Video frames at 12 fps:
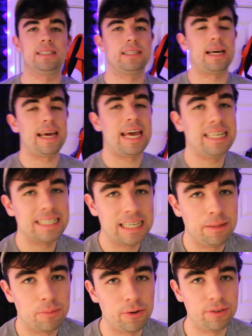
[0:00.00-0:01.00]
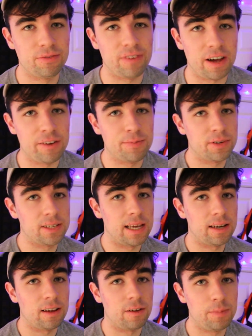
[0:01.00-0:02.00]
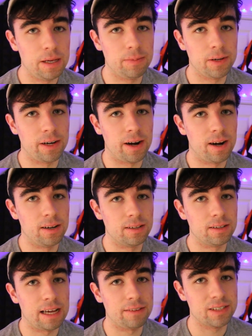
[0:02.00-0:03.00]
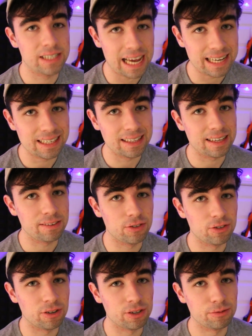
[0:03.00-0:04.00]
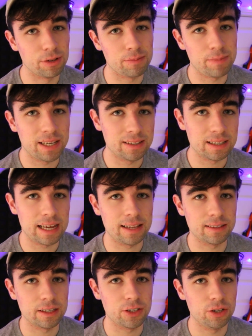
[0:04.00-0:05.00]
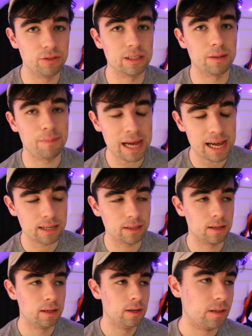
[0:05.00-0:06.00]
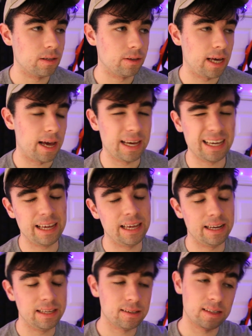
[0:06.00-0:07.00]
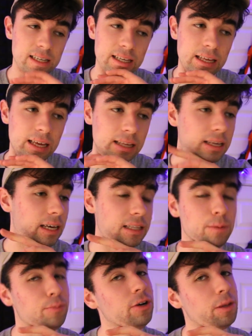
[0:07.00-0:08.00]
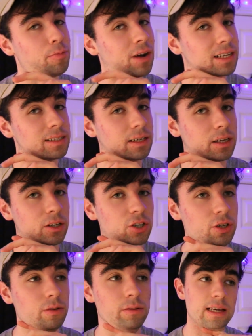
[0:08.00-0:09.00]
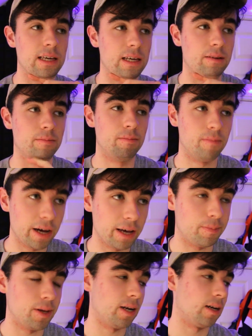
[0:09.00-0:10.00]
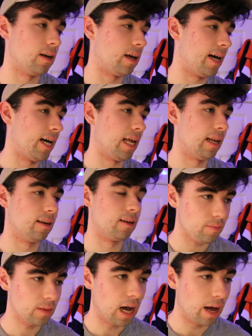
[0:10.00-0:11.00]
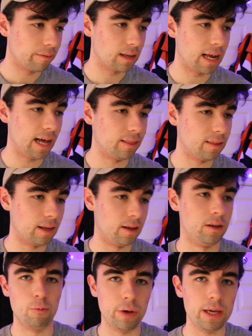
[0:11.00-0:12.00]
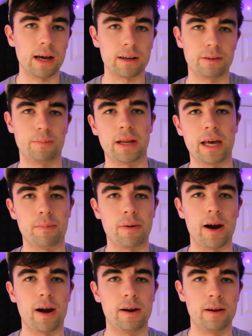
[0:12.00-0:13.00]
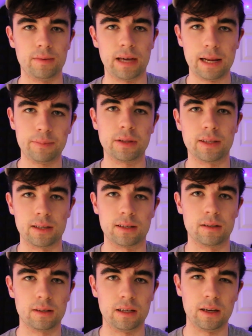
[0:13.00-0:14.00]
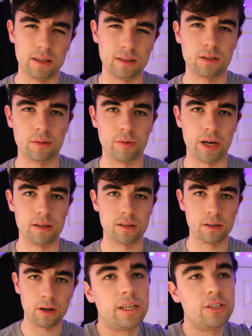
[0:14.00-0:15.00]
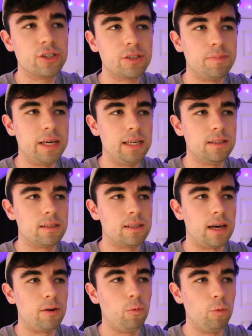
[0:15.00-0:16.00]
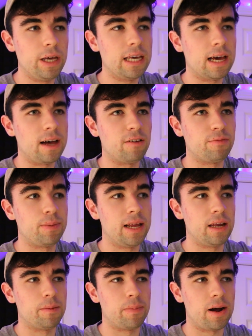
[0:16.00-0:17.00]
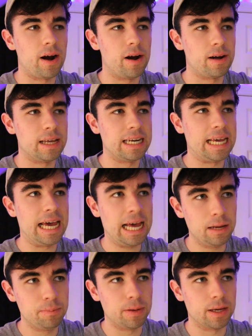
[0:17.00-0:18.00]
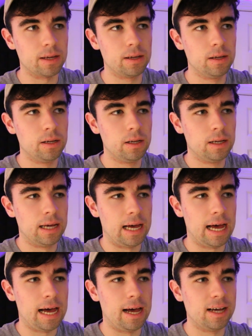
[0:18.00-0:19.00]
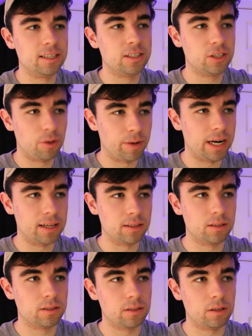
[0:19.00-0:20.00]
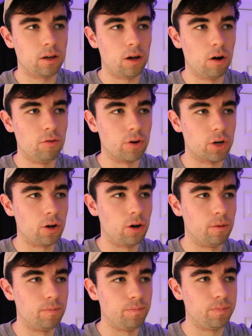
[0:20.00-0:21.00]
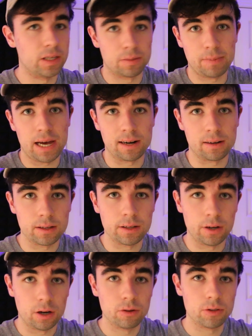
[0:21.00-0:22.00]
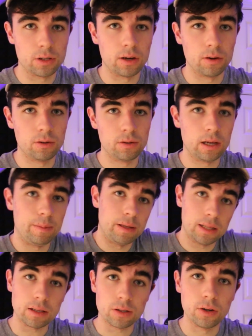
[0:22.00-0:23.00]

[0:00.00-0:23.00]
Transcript: as that, 18.5% of people in Ireland have said that they've struggled with mental health issues in the past. So, yeah, it, it is, it, it's a pretty pressing issue, in my opinion. And I'm glad that we got to play a part helping this in, some ways. You know, it just means that we have played a part in helping uh, someone else overcome this battle, you know? So, I mean, that's